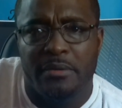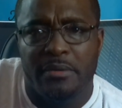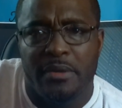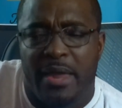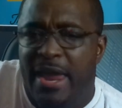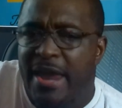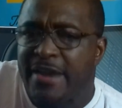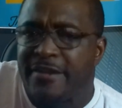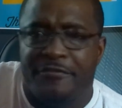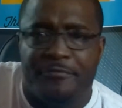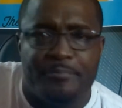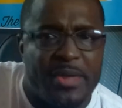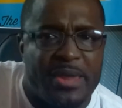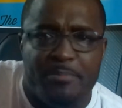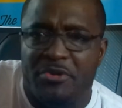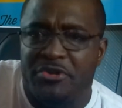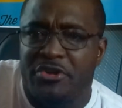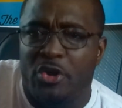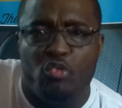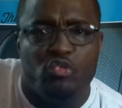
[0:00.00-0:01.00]
And if
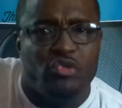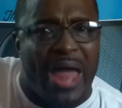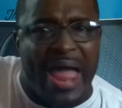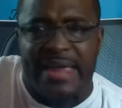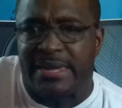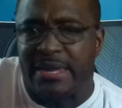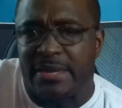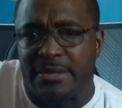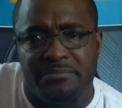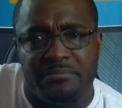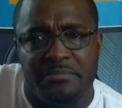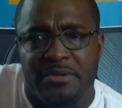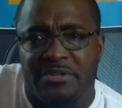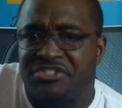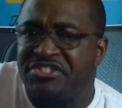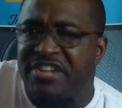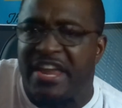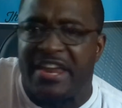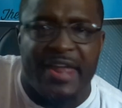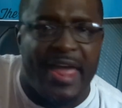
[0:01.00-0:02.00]
people don't like it,
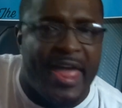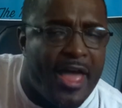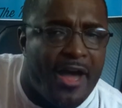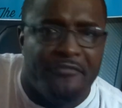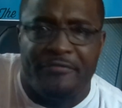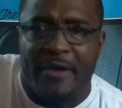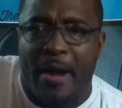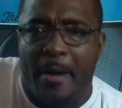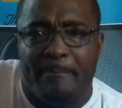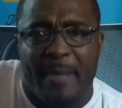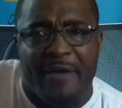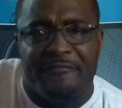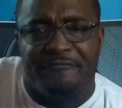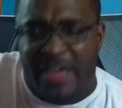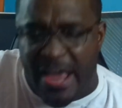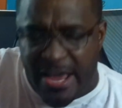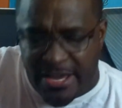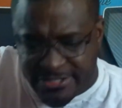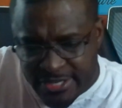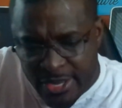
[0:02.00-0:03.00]
stay the F out my
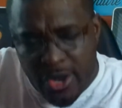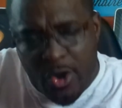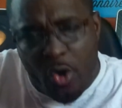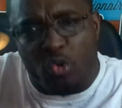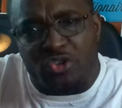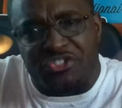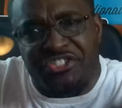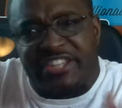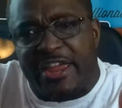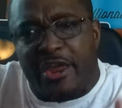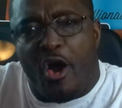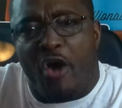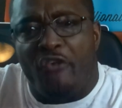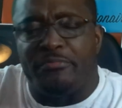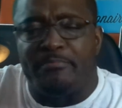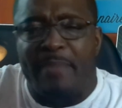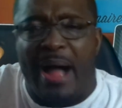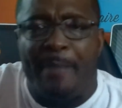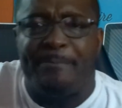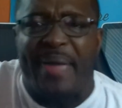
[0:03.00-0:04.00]
face or stay off
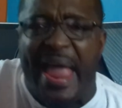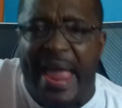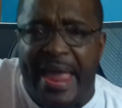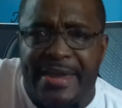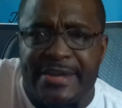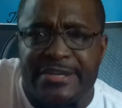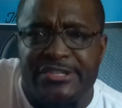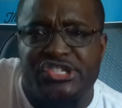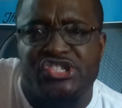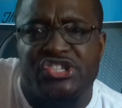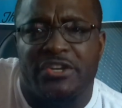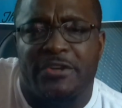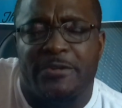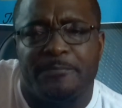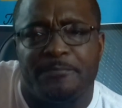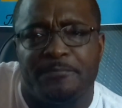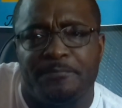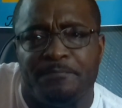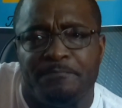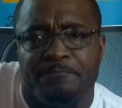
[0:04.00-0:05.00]
my page.
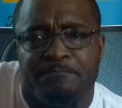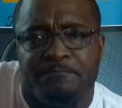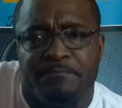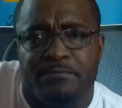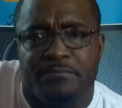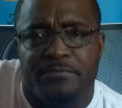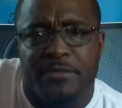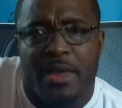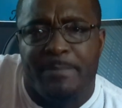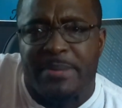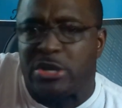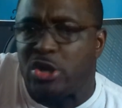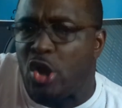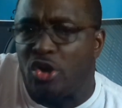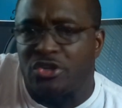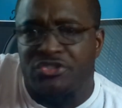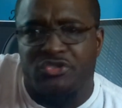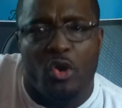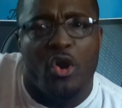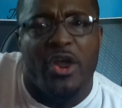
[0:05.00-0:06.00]

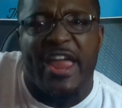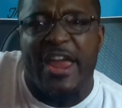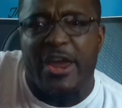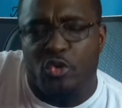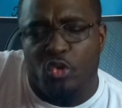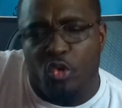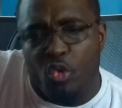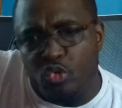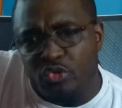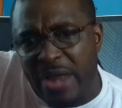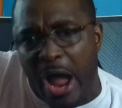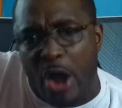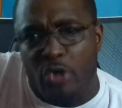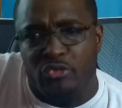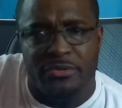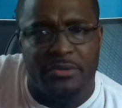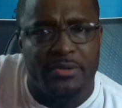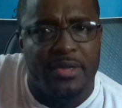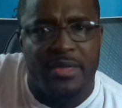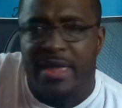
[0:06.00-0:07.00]
Because here on out,
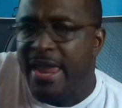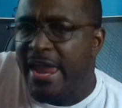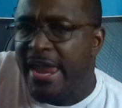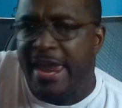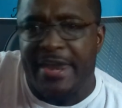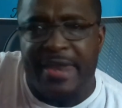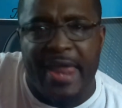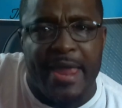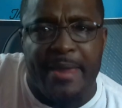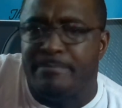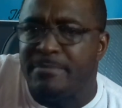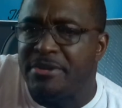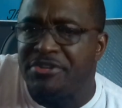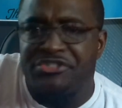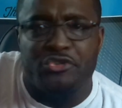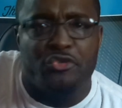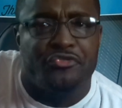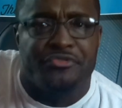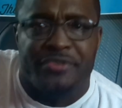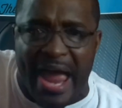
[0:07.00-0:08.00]
it ain't
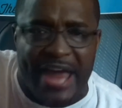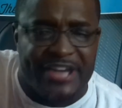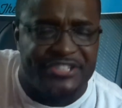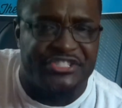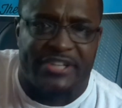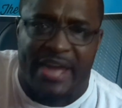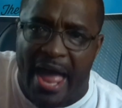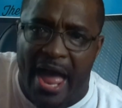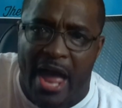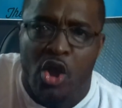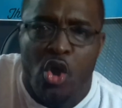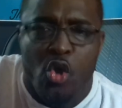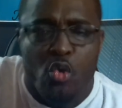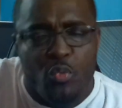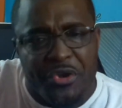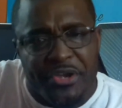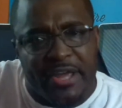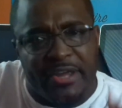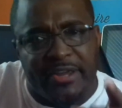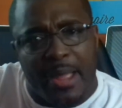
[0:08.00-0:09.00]
Mr. Nice Guy
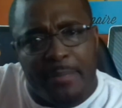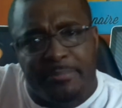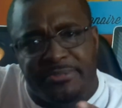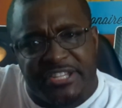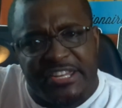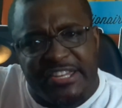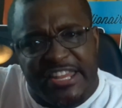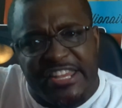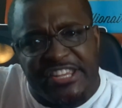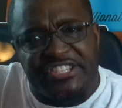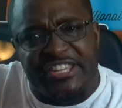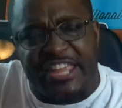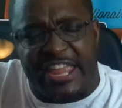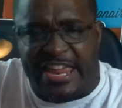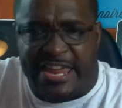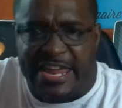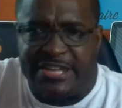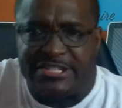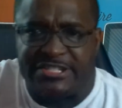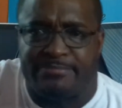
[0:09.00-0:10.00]
when it comes to these
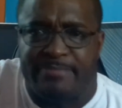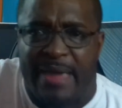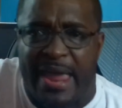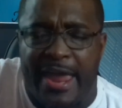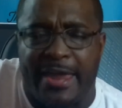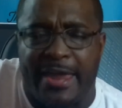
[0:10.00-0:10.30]
kids, man.